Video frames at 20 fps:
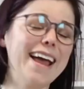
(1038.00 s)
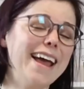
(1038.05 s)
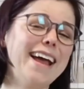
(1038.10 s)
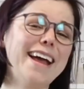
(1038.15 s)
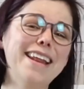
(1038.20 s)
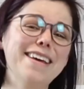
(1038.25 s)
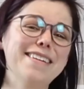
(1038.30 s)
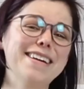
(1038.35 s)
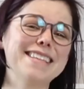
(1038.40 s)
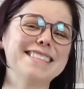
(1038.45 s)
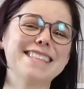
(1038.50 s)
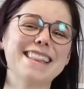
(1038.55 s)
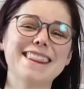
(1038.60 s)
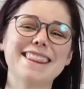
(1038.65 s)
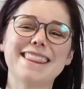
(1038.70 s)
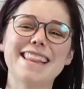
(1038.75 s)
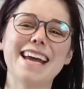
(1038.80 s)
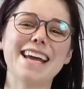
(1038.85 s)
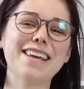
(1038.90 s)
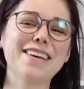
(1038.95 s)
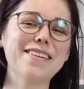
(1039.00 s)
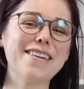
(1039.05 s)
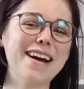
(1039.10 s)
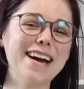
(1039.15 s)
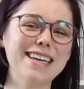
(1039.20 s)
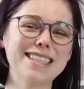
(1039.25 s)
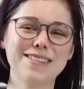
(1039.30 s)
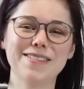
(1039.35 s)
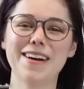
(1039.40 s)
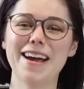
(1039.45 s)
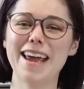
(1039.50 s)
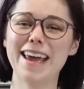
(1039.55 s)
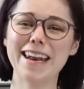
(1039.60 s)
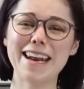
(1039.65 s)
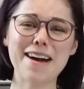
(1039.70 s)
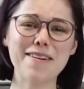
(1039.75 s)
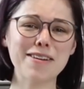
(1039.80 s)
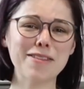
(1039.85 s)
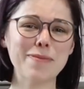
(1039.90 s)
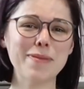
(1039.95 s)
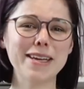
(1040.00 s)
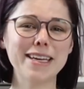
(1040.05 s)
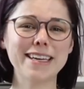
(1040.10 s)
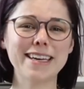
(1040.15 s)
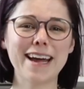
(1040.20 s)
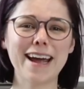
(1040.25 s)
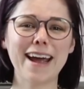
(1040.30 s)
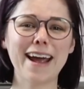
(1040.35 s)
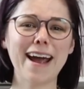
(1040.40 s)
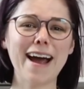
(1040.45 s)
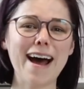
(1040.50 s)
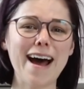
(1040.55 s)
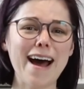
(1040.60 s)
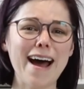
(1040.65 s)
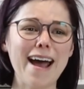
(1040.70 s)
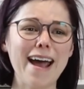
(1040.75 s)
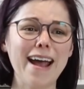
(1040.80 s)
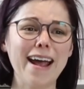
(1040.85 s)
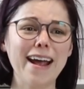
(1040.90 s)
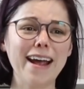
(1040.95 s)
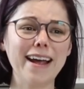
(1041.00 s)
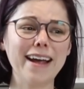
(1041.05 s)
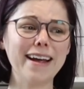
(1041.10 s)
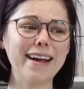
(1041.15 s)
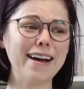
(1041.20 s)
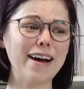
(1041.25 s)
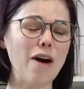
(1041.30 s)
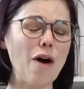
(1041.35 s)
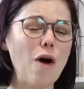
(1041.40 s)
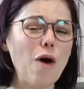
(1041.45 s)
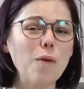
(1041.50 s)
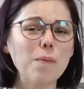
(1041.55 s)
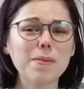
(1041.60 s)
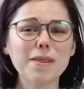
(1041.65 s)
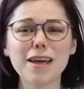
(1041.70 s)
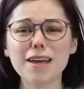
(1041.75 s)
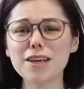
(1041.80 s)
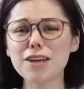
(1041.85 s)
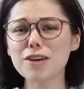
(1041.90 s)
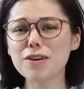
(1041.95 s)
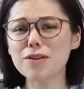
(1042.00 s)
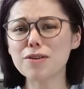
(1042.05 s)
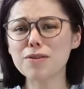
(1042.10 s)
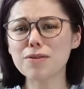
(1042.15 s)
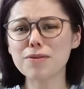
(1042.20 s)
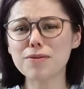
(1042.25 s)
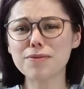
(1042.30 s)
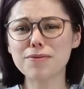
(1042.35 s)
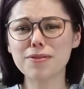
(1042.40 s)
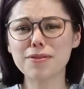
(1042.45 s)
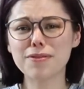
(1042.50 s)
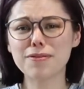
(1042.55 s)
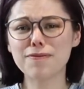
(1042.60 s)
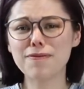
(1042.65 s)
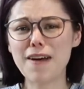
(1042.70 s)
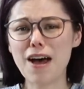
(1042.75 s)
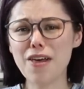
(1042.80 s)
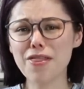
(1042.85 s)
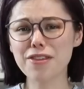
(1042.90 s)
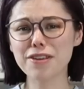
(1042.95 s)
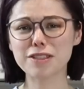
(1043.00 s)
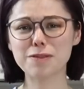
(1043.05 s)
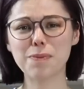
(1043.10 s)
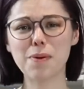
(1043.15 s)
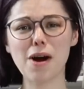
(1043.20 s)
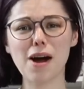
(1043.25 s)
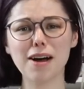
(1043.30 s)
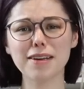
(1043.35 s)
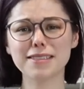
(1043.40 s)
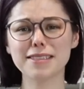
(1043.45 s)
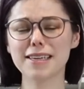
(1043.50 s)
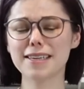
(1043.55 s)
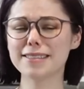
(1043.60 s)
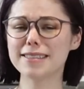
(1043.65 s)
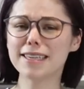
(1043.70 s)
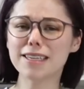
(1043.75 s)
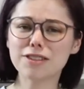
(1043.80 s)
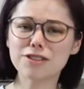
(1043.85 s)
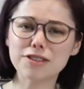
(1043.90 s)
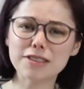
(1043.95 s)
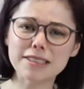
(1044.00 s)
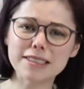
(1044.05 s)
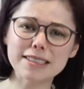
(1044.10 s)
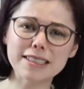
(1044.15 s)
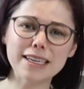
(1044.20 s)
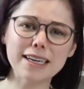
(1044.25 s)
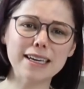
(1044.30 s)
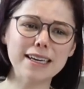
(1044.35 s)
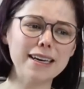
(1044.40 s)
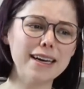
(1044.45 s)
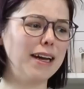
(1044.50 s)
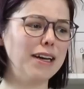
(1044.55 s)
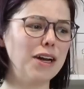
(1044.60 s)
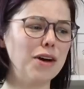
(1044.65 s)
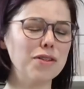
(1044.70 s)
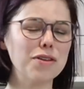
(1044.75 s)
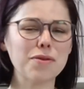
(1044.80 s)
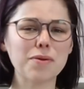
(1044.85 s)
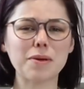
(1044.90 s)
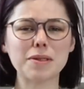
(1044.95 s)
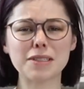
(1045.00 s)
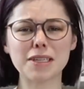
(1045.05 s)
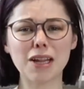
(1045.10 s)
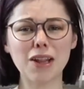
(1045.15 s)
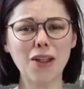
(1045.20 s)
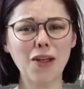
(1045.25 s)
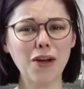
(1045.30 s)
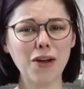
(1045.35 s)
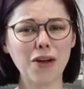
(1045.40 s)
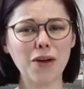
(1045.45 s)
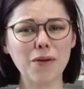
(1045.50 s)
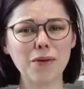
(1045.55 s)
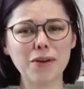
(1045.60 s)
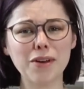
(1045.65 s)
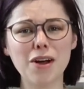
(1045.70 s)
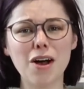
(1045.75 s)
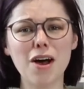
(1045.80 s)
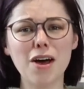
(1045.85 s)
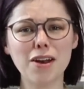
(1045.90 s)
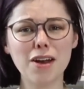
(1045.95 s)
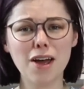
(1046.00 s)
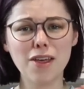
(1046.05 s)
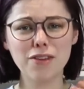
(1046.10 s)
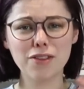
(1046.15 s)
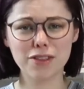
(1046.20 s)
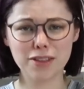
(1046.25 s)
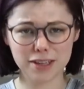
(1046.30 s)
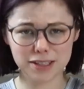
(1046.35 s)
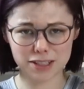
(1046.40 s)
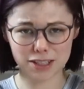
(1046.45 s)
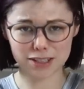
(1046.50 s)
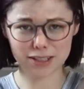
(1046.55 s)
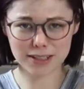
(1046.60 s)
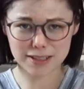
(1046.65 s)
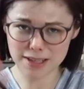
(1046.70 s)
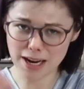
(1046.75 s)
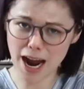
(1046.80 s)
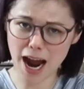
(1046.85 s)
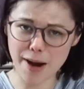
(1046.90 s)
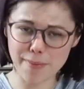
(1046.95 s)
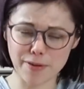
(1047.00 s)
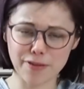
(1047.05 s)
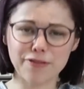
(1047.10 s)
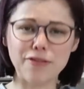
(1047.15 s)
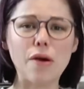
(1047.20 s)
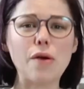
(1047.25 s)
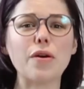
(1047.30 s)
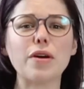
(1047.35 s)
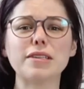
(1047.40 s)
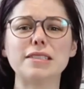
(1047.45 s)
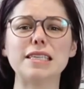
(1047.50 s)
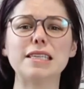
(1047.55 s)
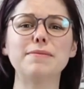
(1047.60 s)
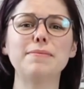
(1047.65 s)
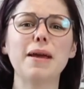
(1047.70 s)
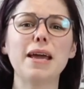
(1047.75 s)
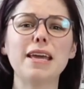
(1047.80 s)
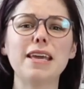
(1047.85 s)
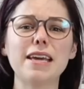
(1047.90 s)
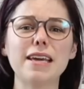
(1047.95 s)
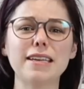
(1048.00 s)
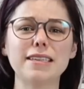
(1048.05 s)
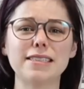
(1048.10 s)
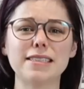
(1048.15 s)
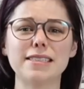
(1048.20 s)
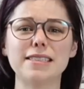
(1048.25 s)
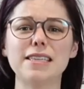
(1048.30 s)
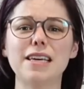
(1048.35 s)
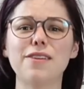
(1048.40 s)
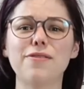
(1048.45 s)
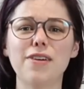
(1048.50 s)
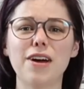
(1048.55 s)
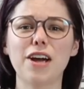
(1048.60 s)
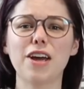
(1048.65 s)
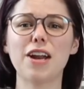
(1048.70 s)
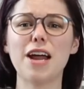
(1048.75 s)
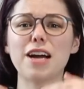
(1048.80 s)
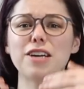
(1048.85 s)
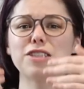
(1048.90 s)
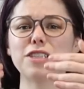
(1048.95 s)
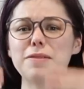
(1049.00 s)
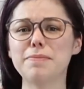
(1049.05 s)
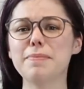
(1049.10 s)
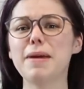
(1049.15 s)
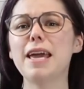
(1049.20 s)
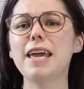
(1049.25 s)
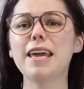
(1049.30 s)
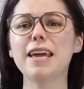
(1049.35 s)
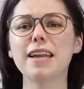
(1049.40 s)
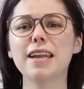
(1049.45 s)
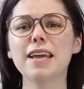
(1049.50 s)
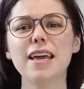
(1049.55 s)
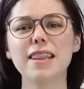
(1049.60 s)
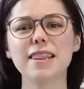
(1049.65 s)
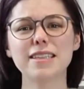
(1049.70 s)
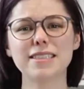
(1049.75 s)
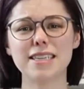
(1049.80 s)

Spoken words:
Anyways, thank you guys for hanging out with me today. I hope that you found this process interesting. I know there wasn't a lot going on other than just hyper focus and making to see if I could actually make it in the